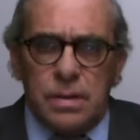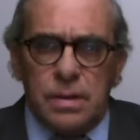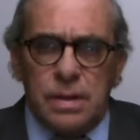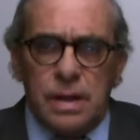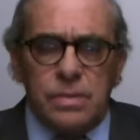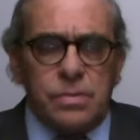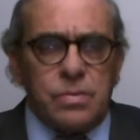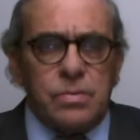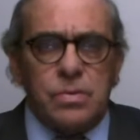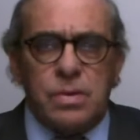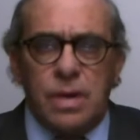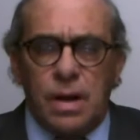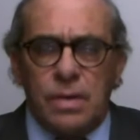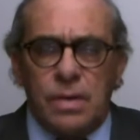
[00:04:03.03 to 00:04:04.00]
It's
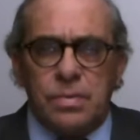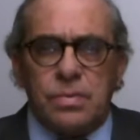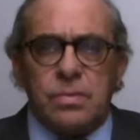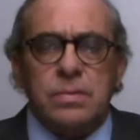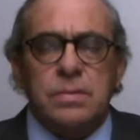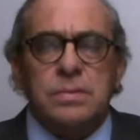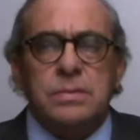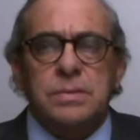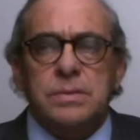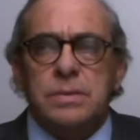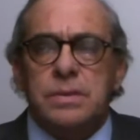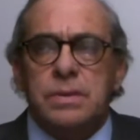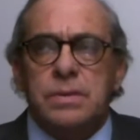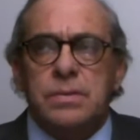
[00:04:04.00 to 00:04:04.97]
just,
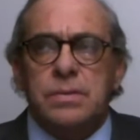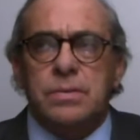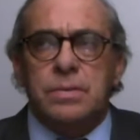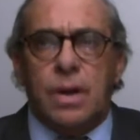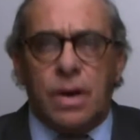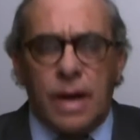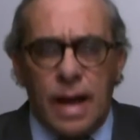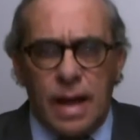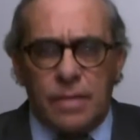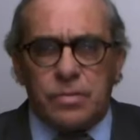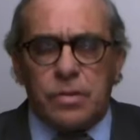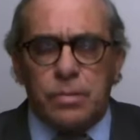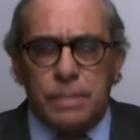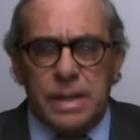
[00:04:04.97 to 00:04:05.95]
there has
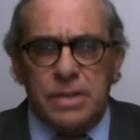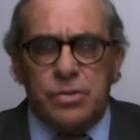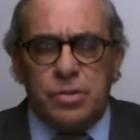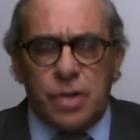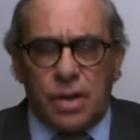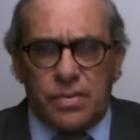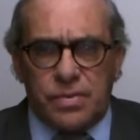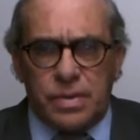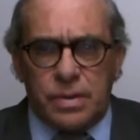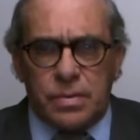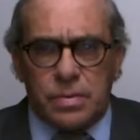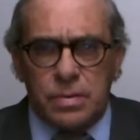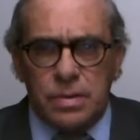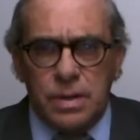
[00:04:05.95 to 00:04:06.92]
to be
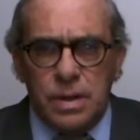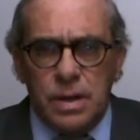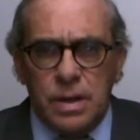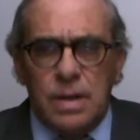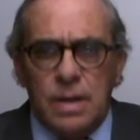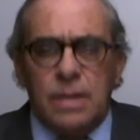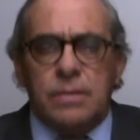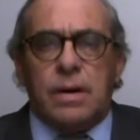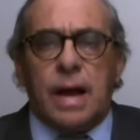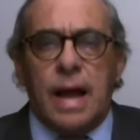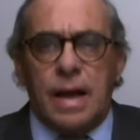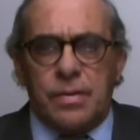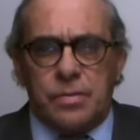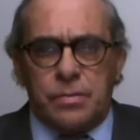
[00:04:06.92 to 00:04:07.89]
justice. There
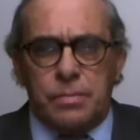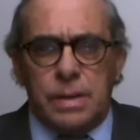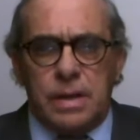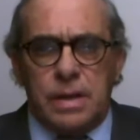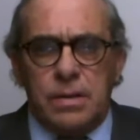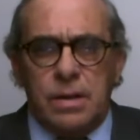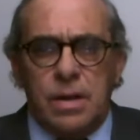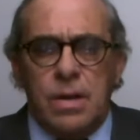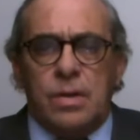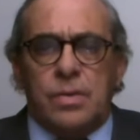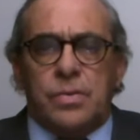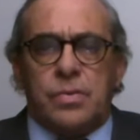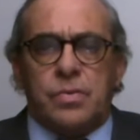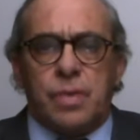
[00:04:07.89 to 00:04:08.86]
has to be.
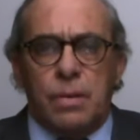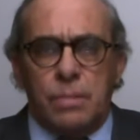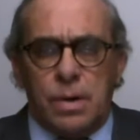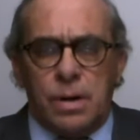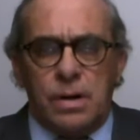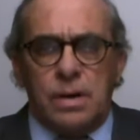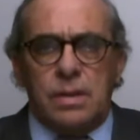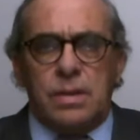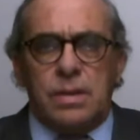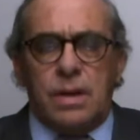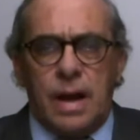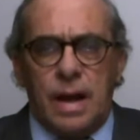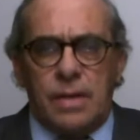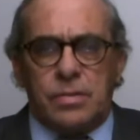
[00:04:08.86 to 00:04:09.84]
Somewhere there
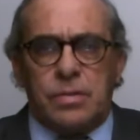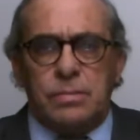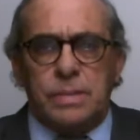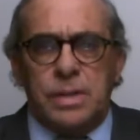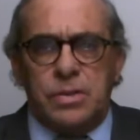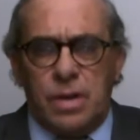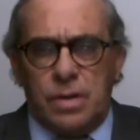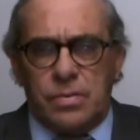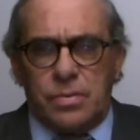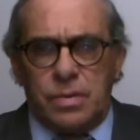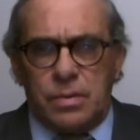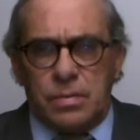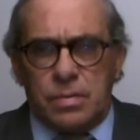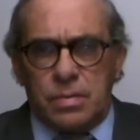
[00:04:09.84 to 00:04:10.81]
has to be
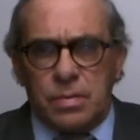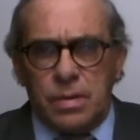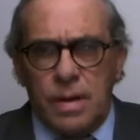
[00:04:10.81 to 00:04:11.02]
justice.